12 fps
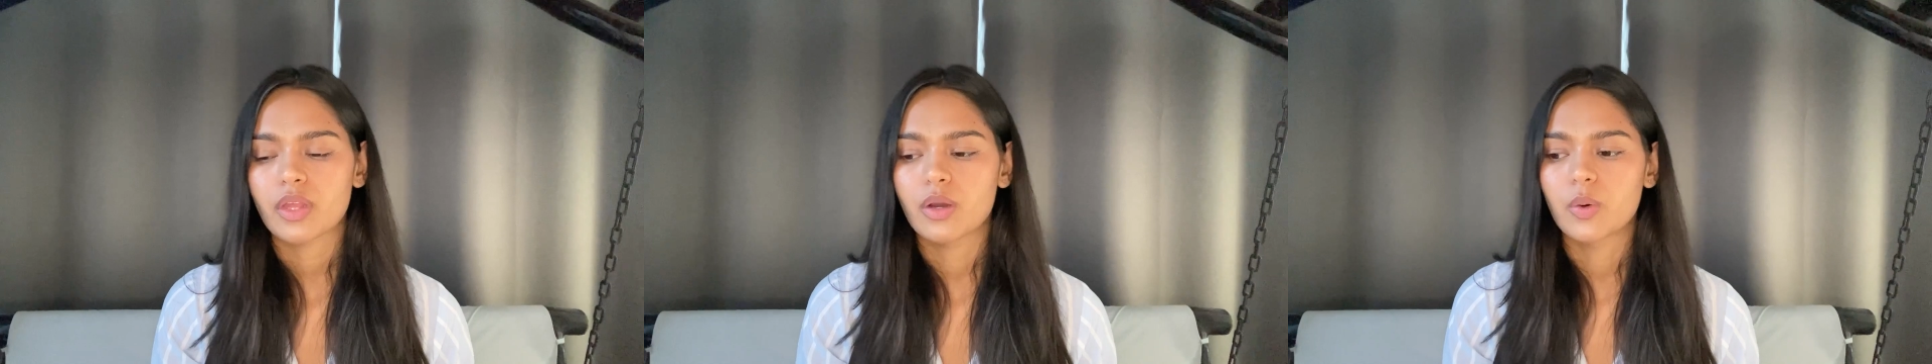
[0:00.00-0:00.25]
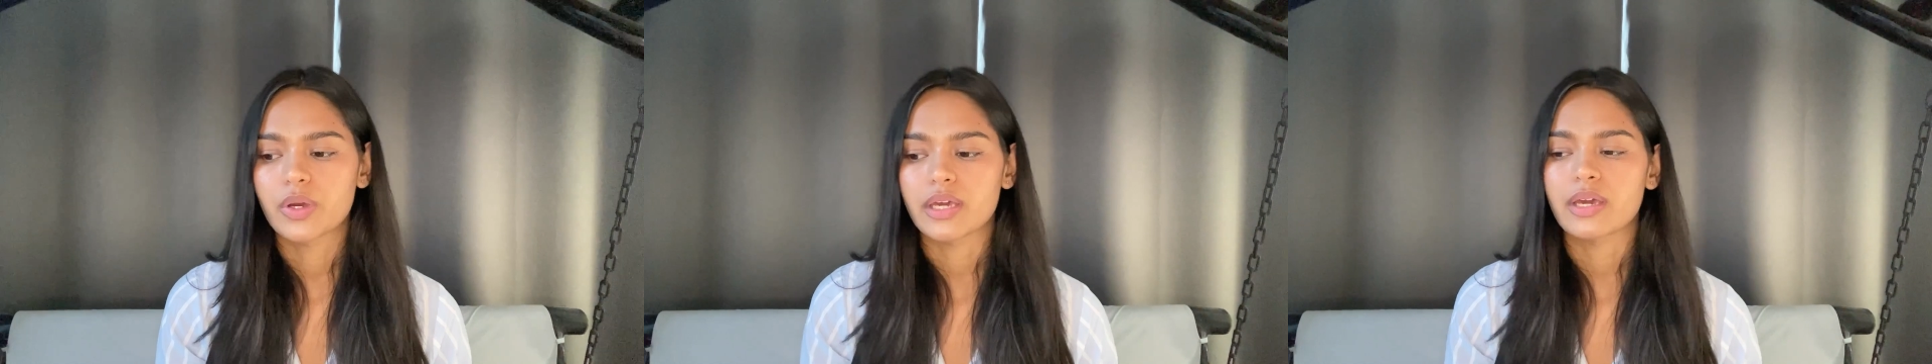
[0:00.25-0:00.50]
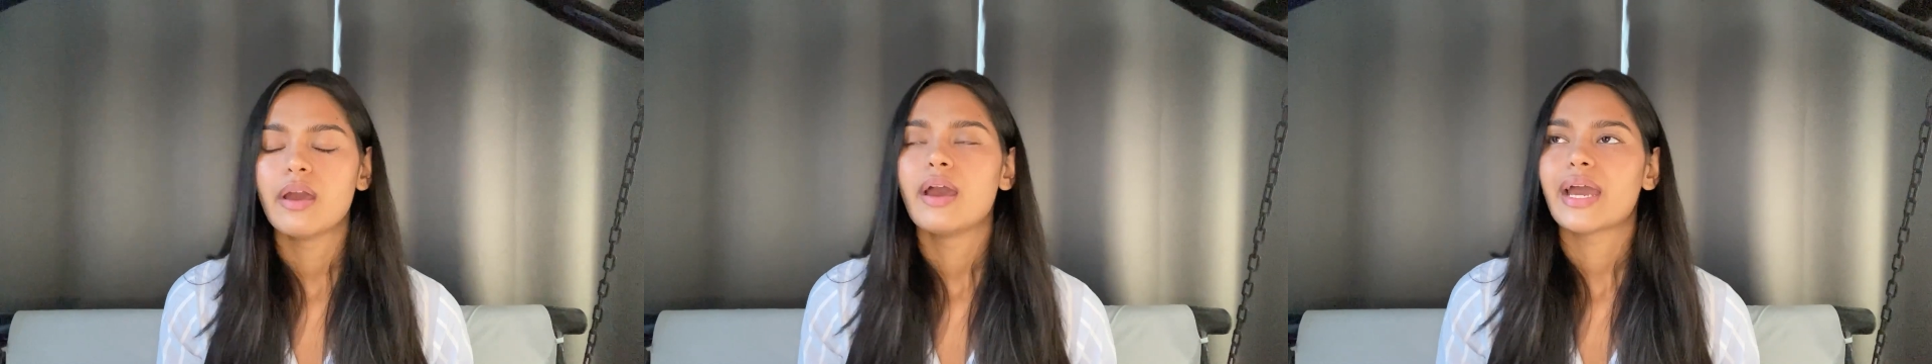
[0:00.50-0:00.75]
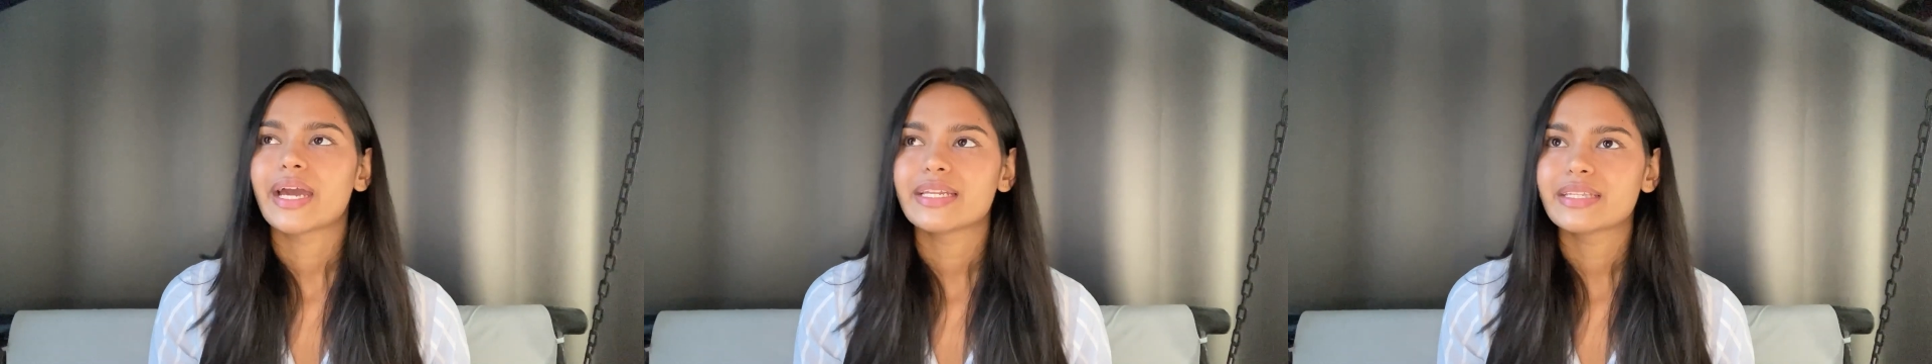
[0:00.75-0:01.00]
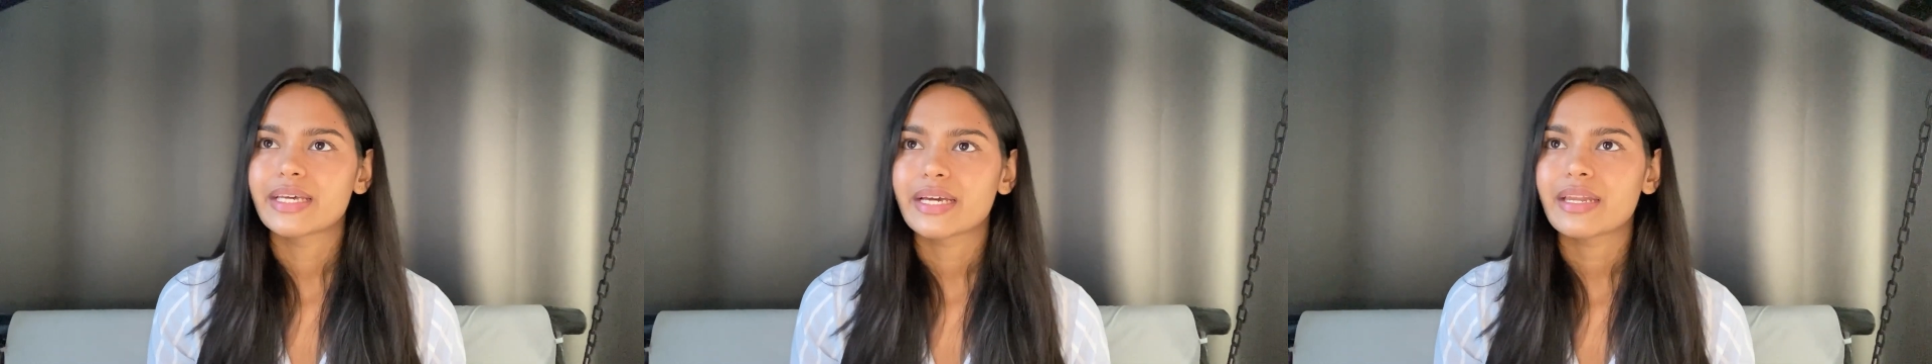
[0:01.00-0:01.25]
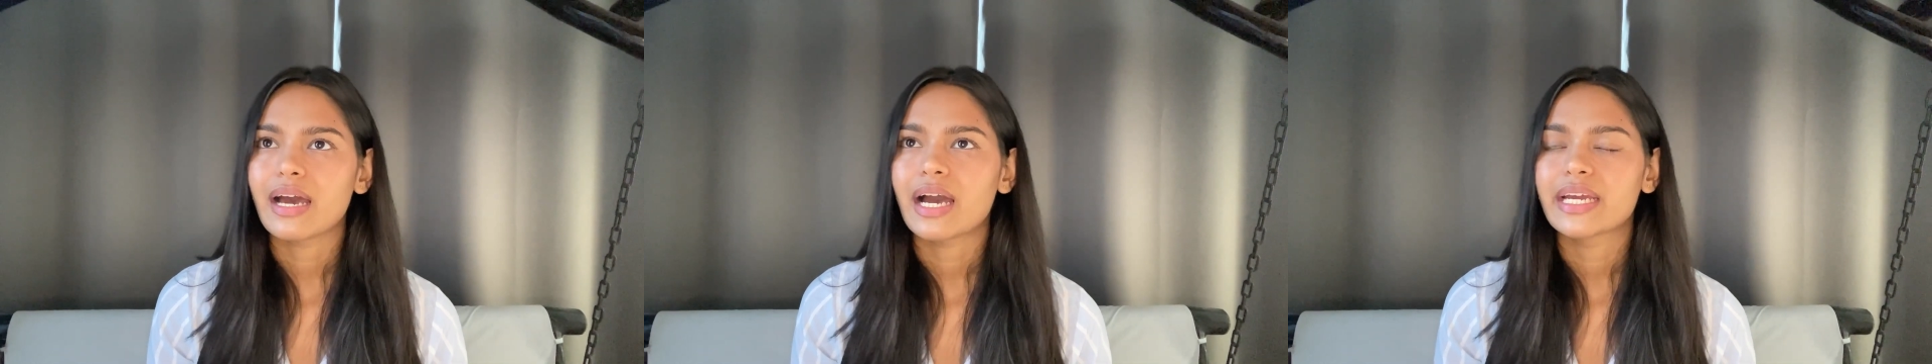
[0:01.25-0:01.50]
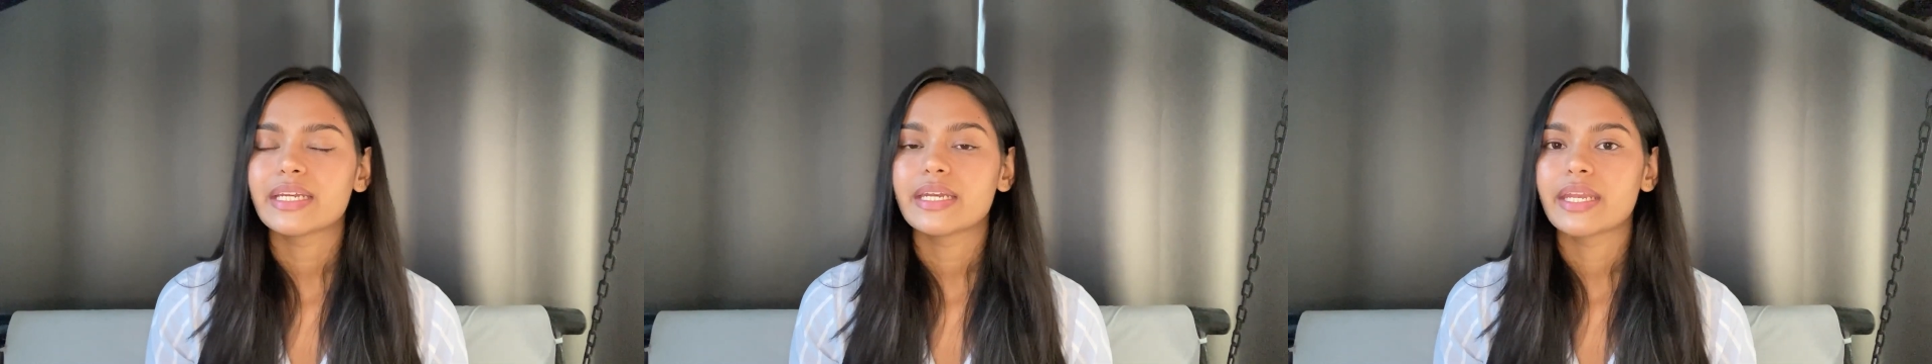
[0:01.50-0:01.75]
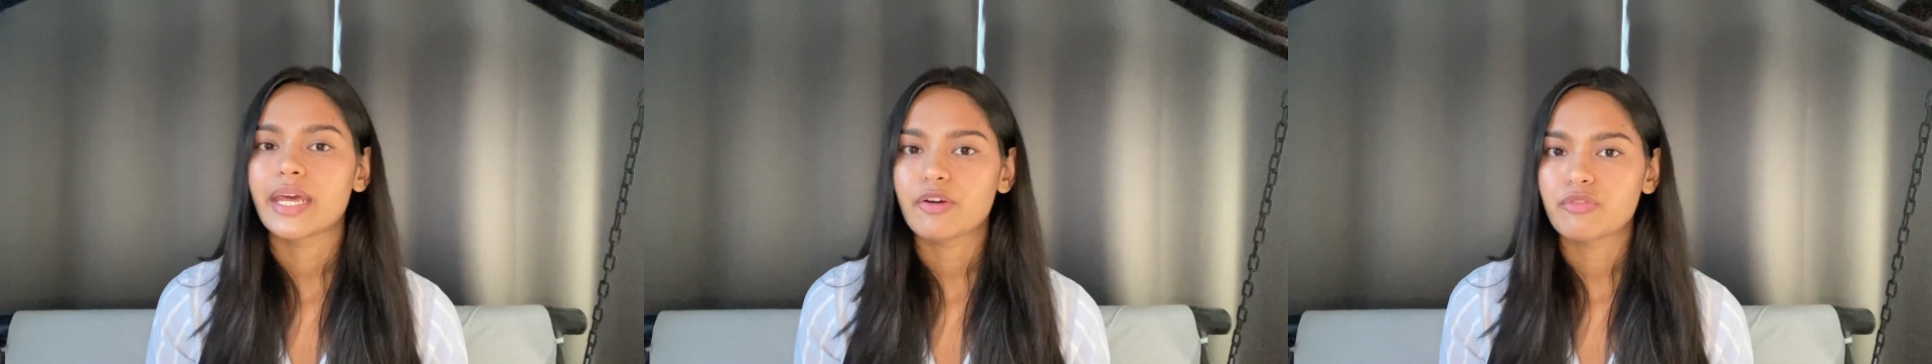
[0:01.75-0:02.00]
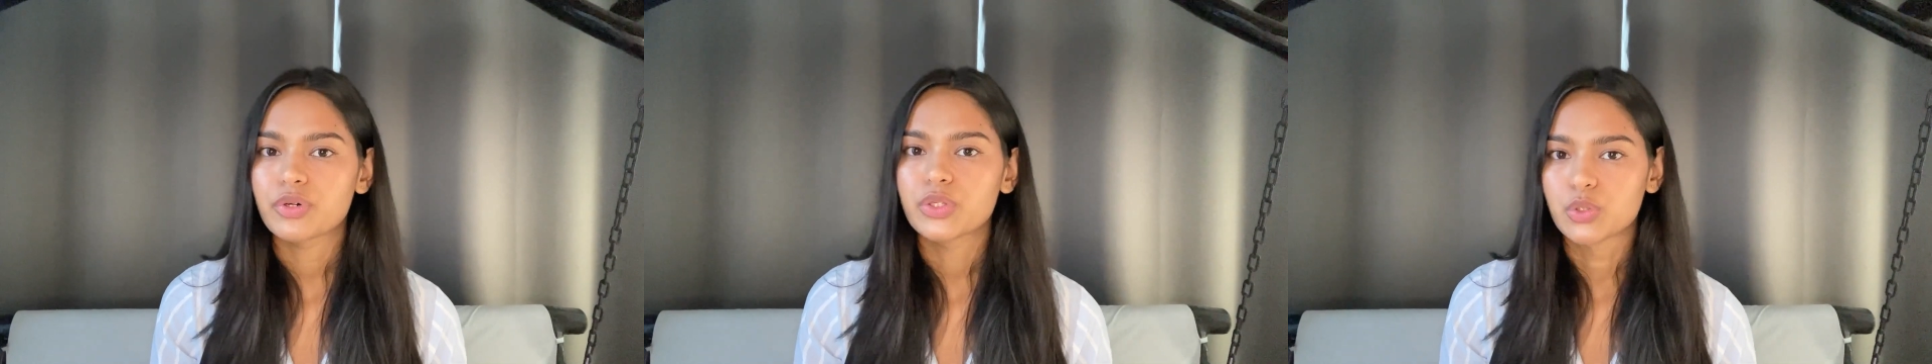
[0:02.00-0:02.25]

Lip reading: Okay, and then I never